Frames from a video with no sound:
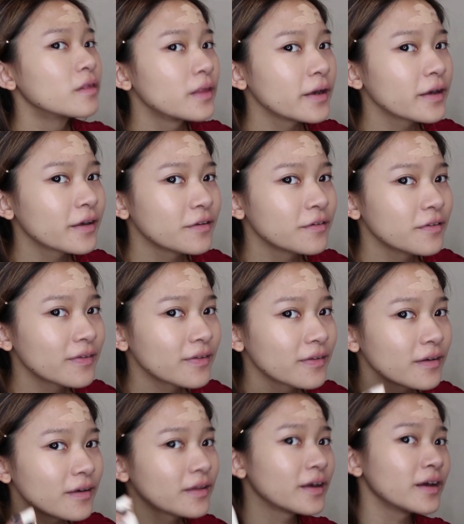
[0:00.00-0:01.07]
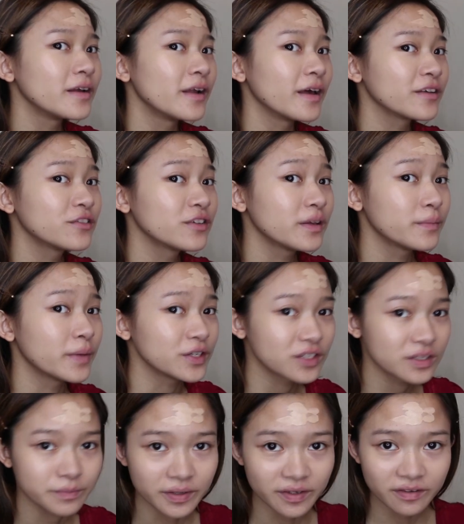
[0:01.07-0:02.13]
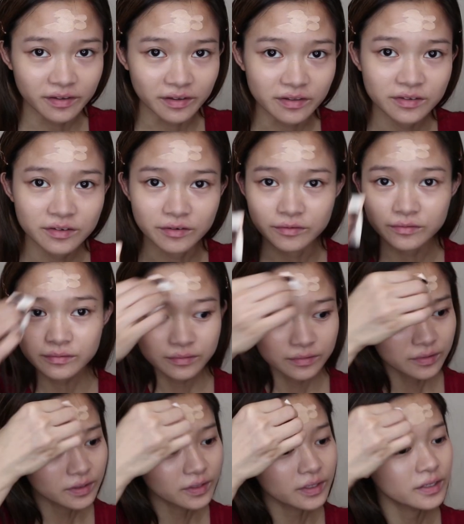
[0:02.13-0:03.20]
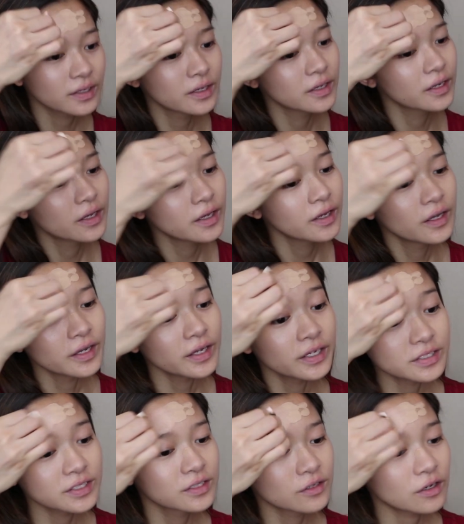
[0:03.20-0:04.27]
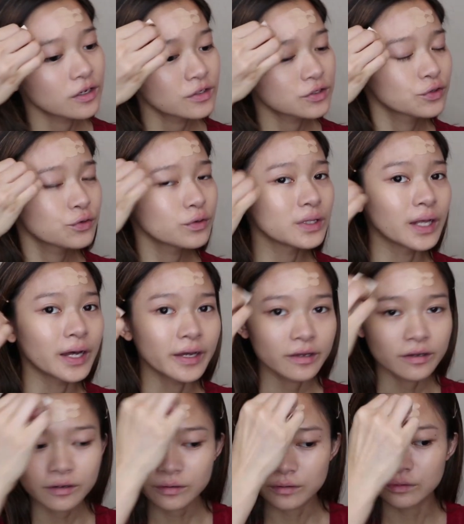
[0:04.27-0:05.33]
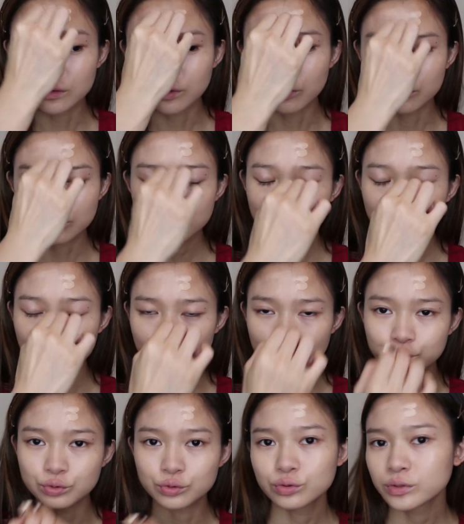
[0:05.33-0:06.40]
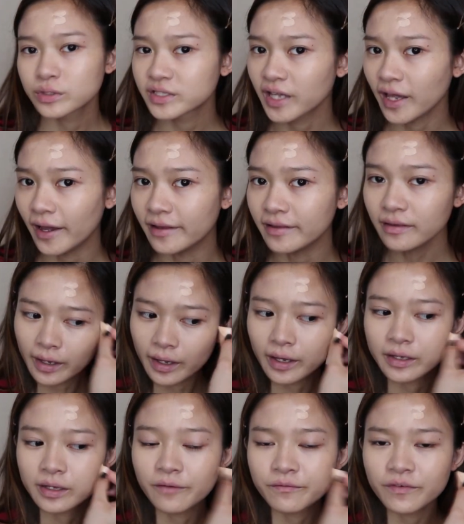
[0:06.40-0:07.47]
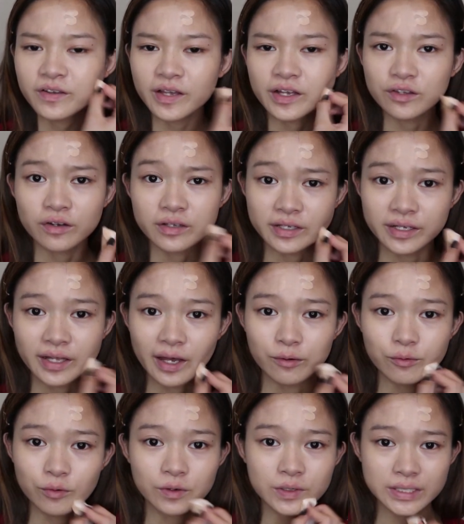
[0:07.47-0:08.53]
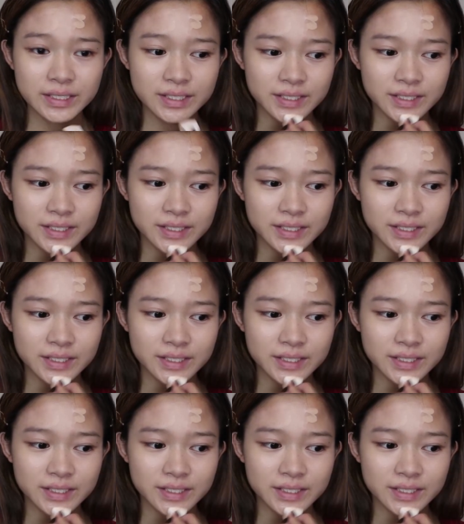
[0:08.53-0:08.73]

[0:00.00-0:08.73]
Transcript: But can you see that it actually matches my skin tone? It's not too light nor too tan. And at first I thought that I was